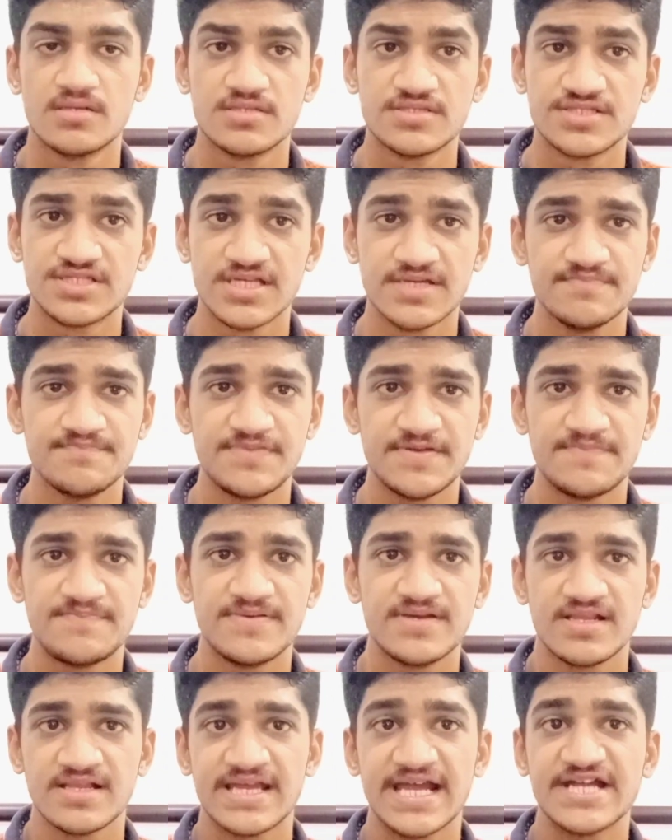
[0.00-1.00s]
Some
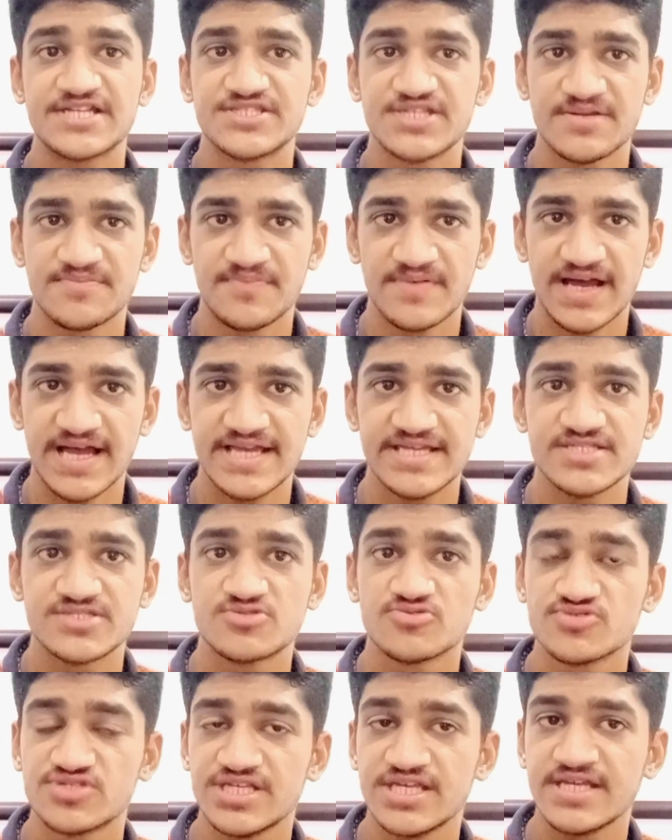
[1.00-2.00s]
people get
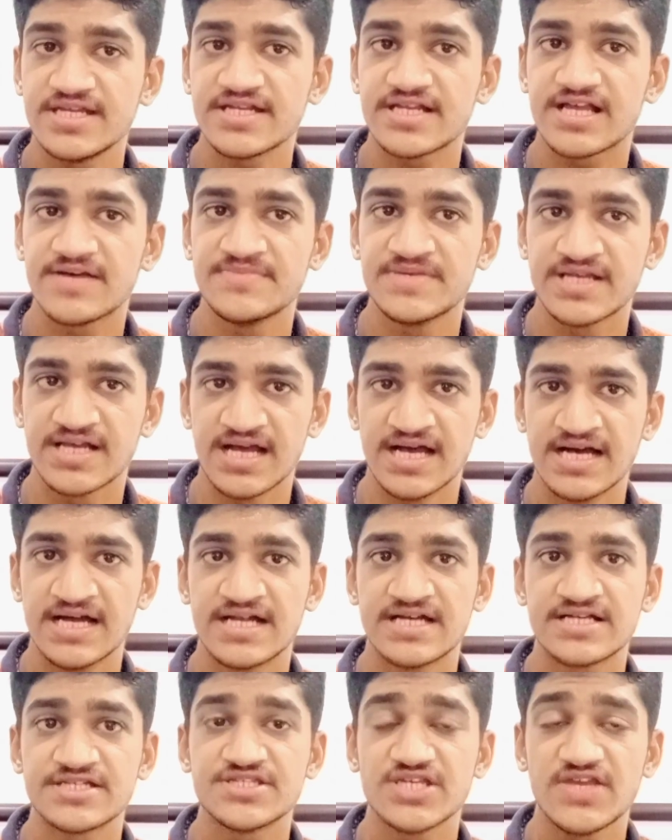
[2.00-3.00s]
surprised to see incoming
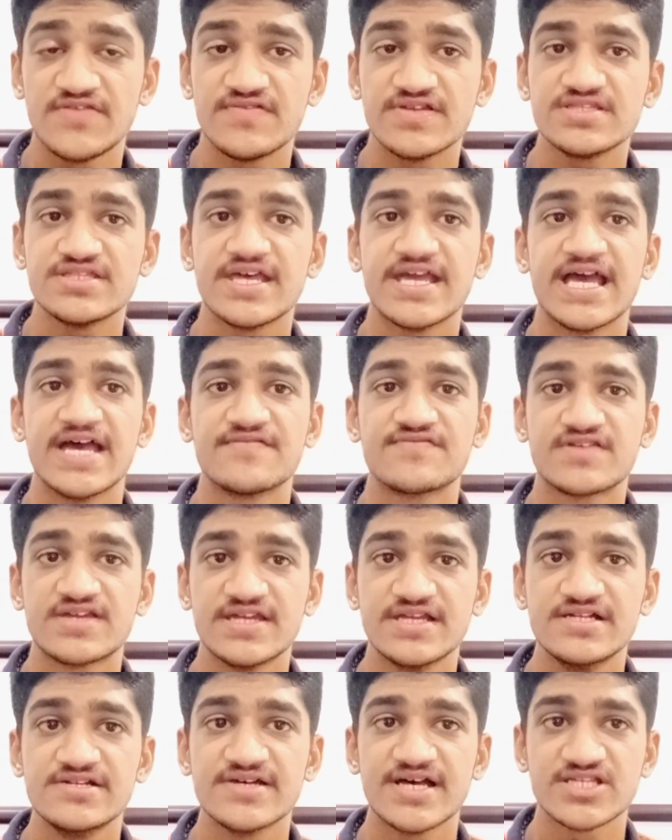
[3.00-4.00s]
ants even they have
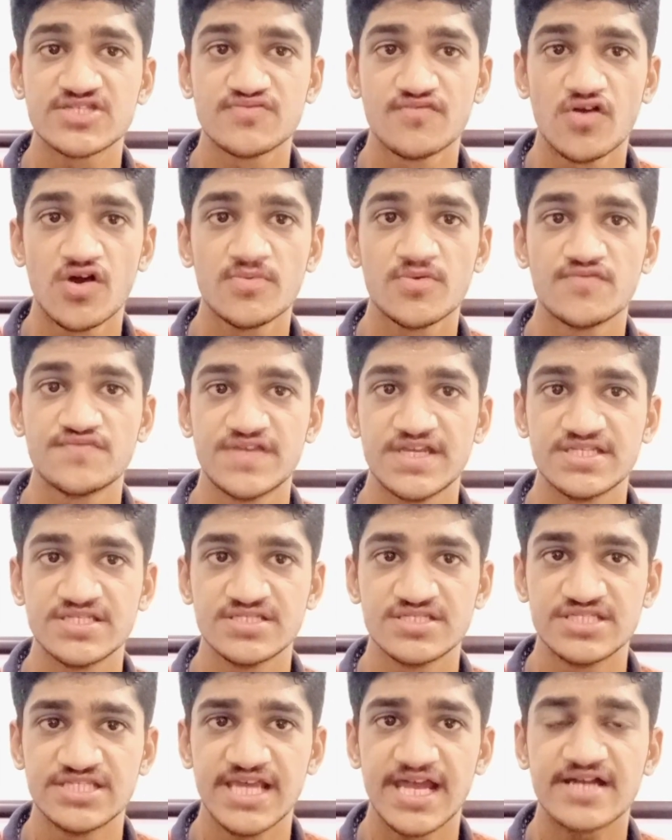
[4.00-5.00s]
killed a swarm of these
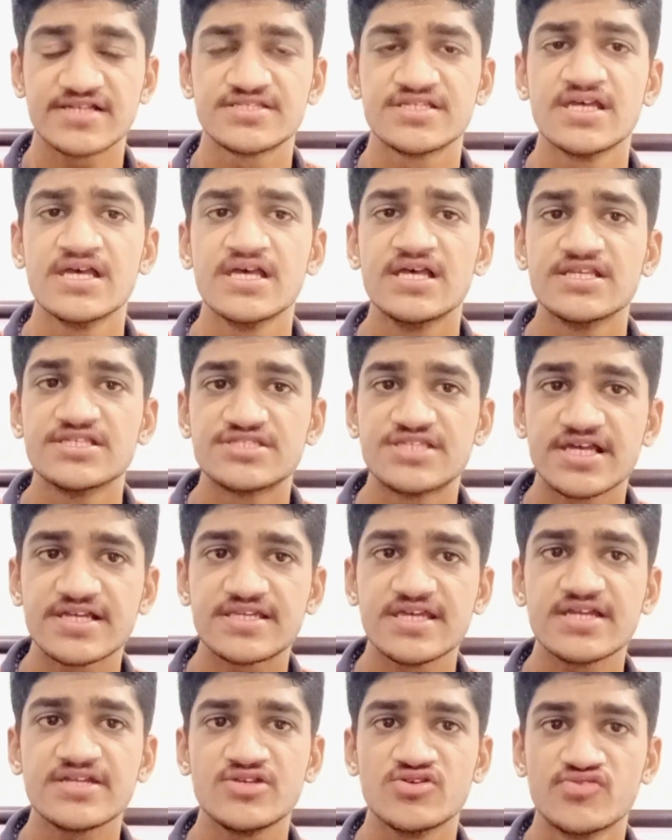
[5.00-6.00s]
insects,
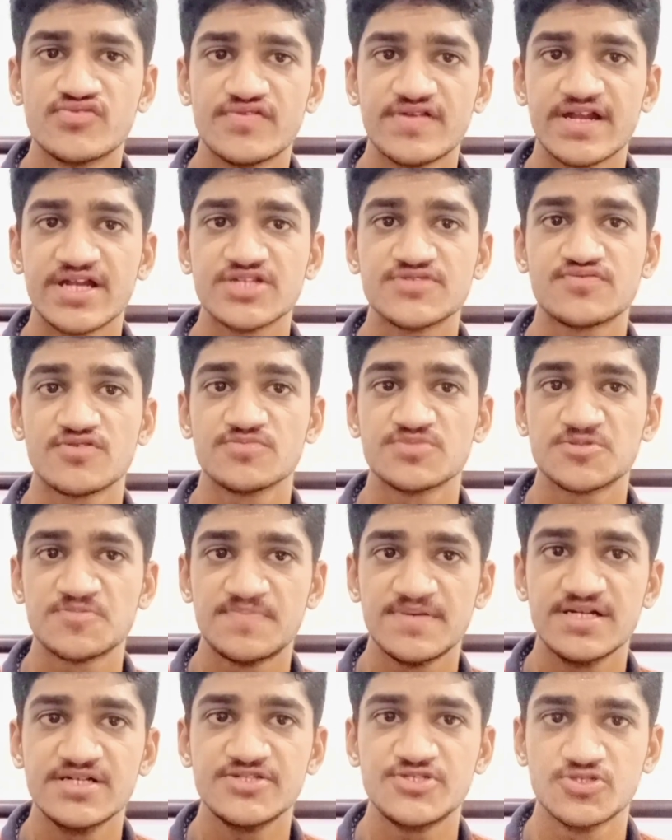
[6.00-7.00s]
sucking nutrients from
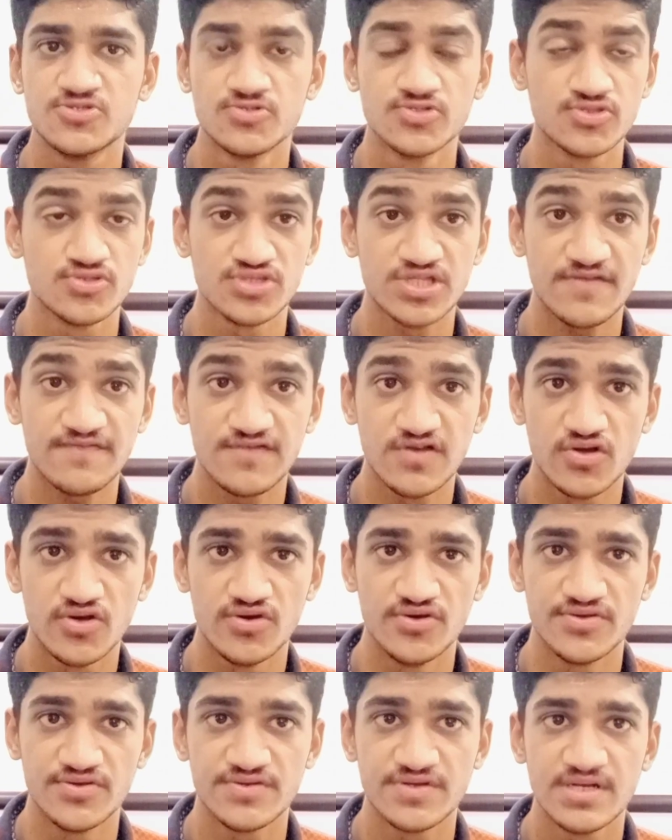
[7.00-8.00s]
spilled juice on the
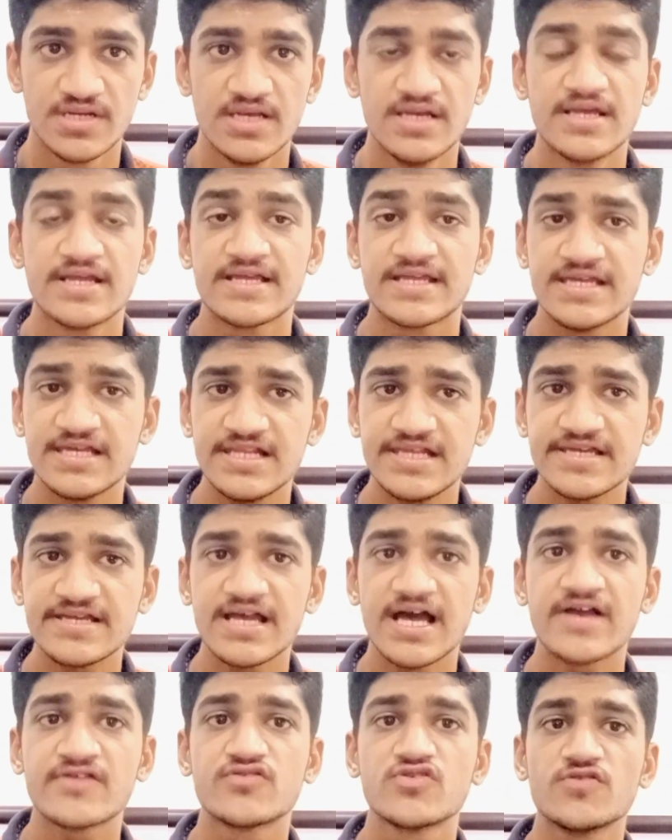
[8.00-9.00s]
floor. Killing
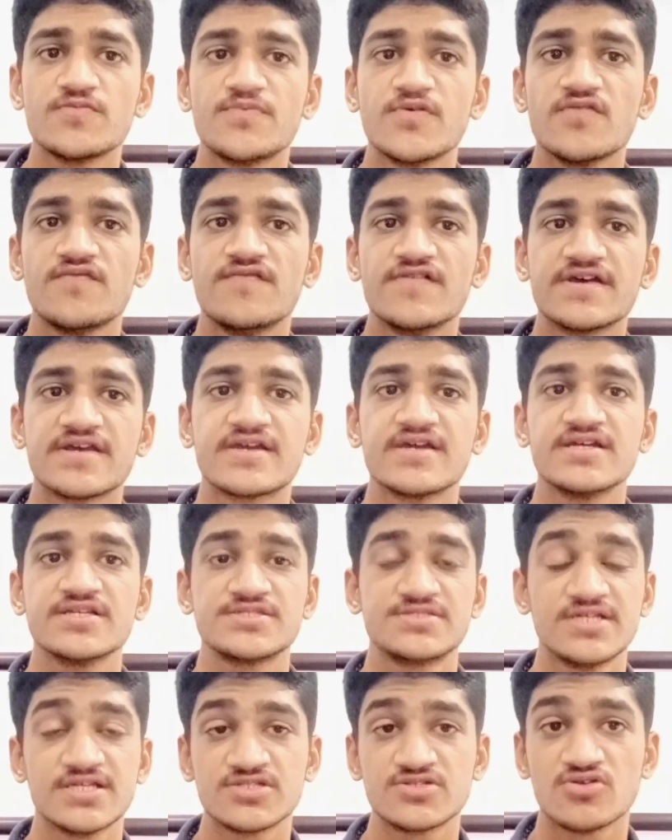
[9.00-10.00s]
a group of
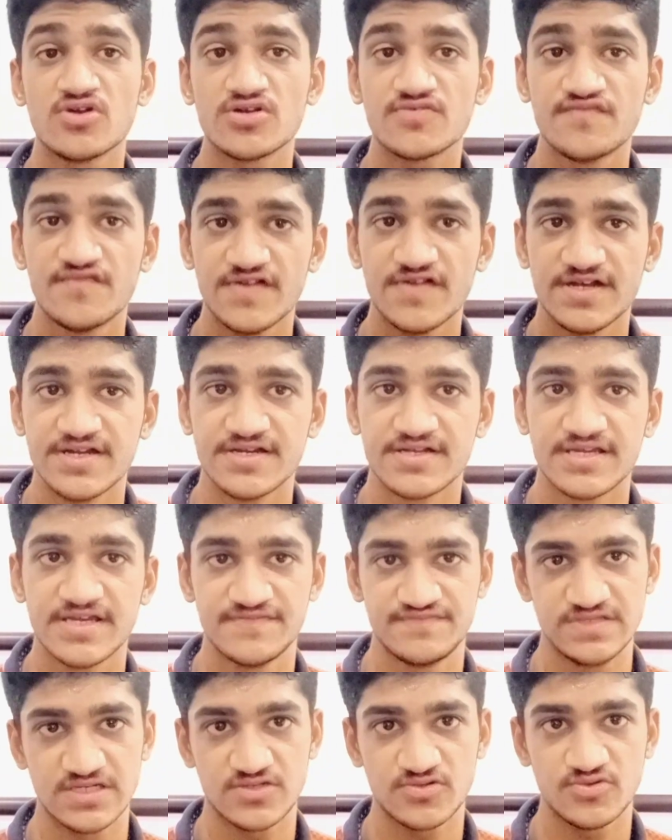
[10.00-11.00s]
workers does not work
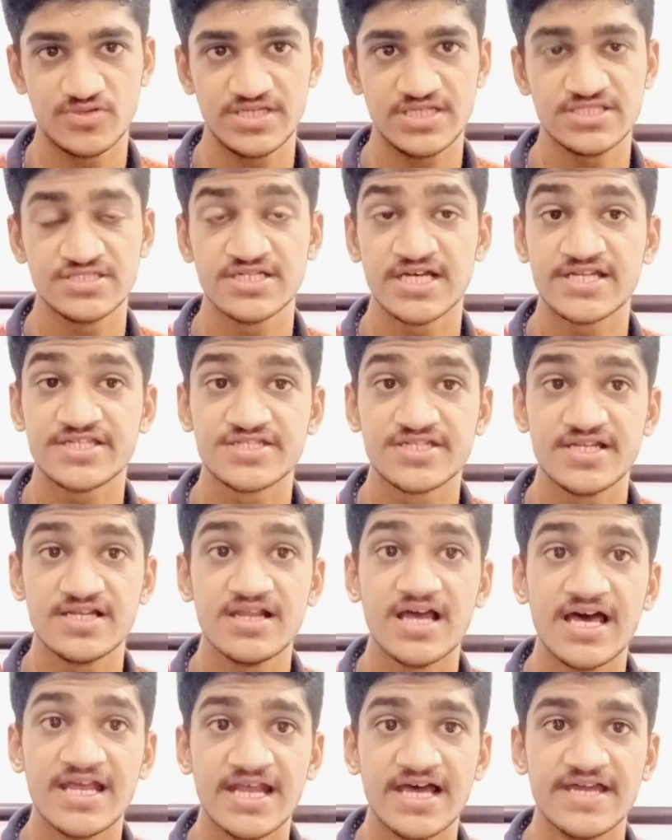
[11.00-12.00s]
if the queens are
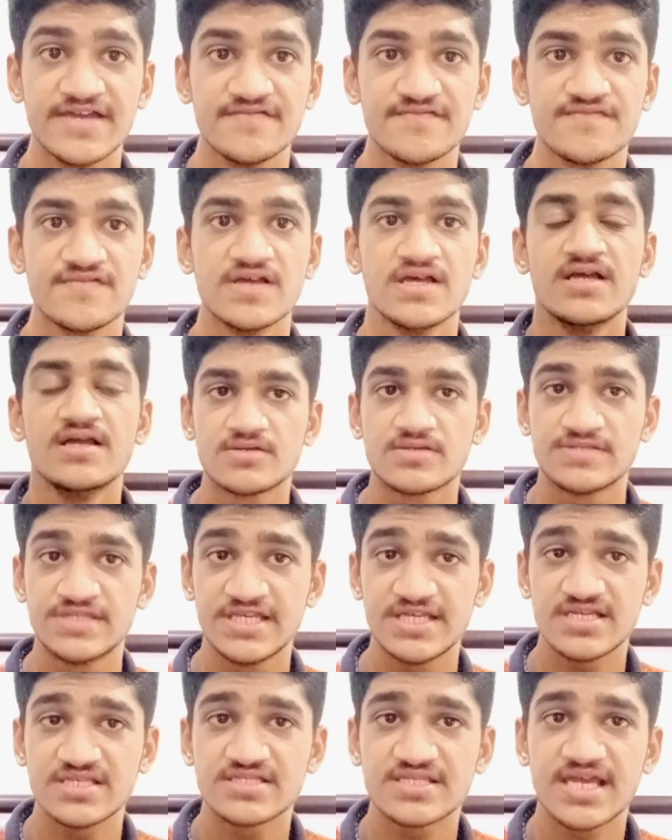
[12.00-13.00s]
still alive.
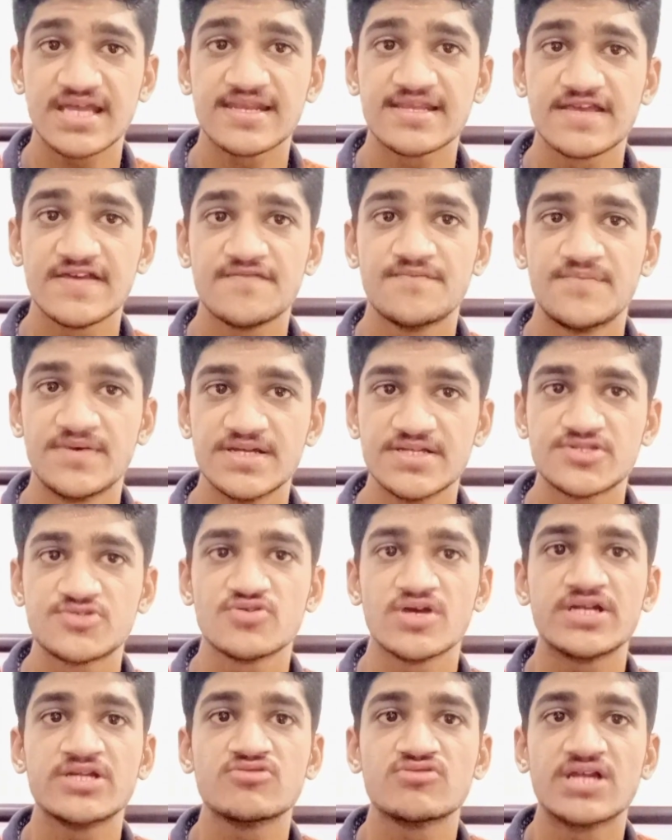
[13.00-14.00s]
These can give birth
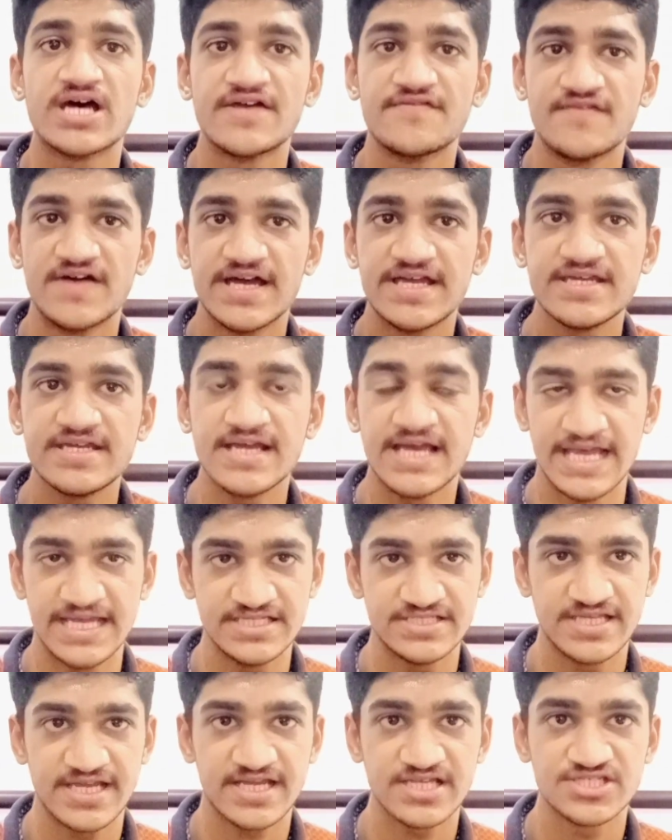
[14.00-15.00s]
to a new larvae,
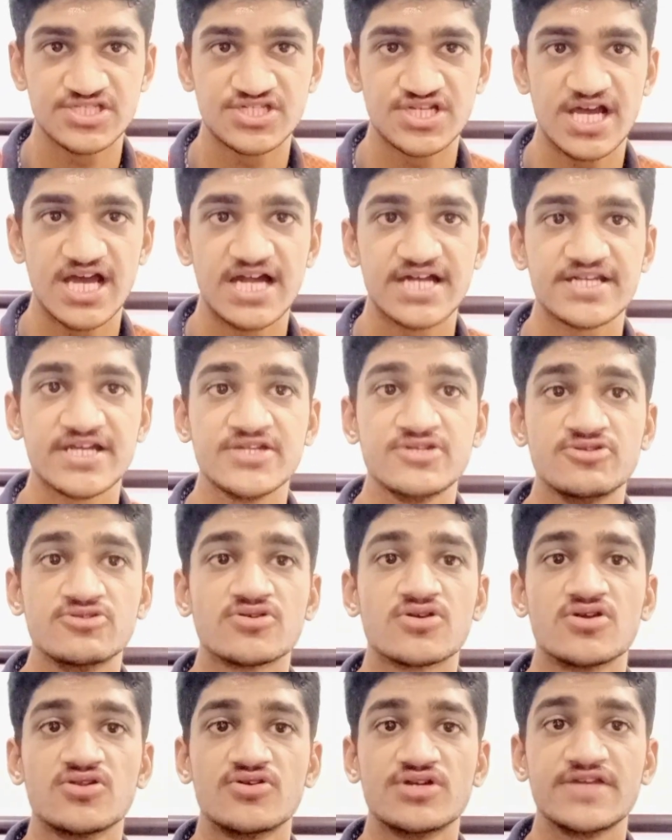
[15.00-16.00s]
as they can start a
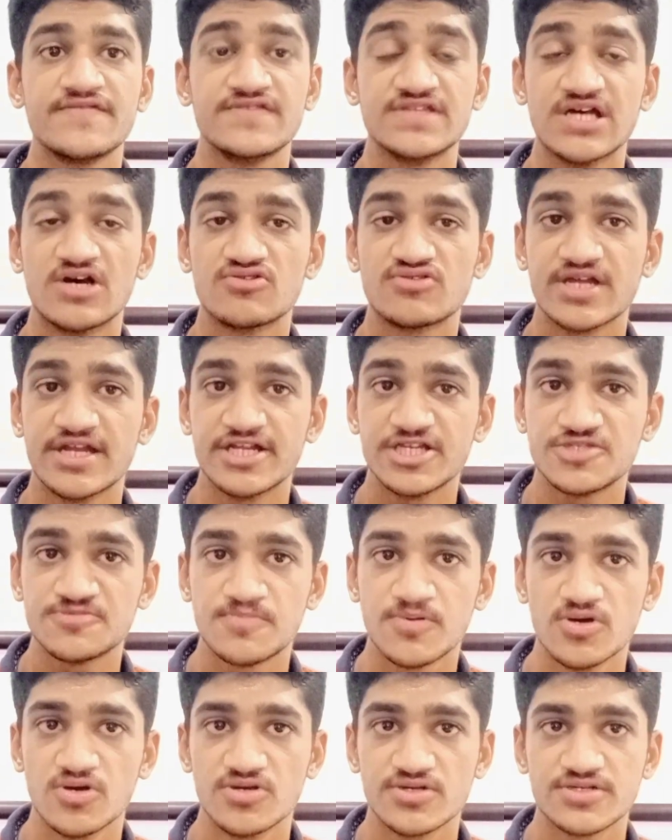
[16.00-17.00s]
new colony without any
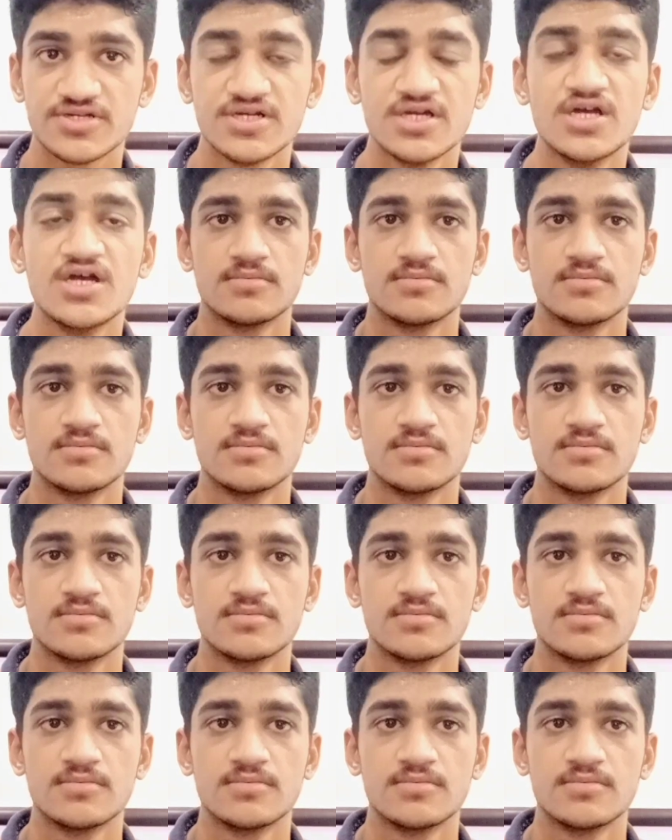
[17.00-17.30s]
sport.